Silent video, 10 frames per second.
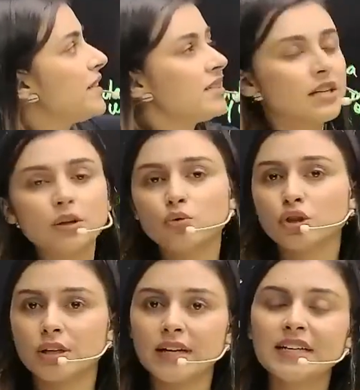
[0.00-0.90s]

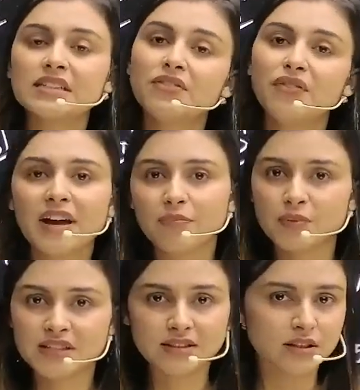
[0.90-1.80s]
solution. It is a
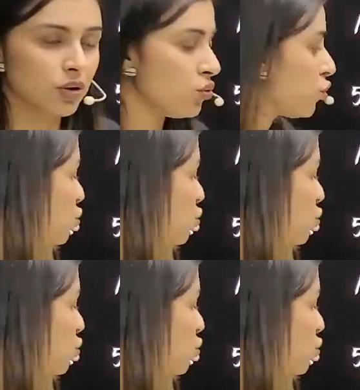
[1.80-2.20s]
5% solution. So